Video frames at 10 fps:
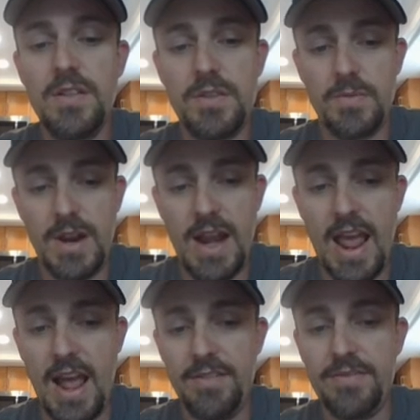
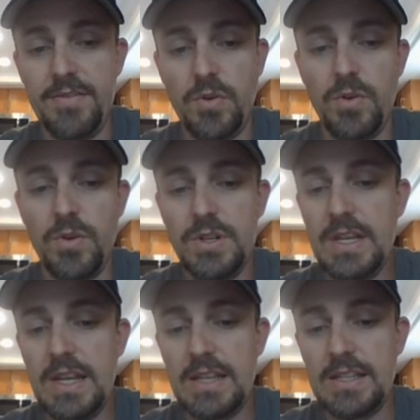3.5, of course,
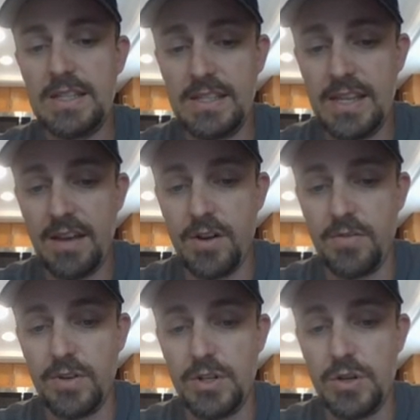is
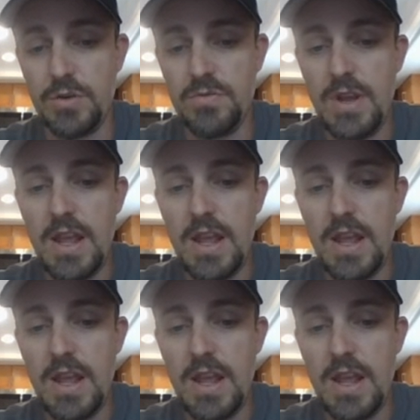7/2.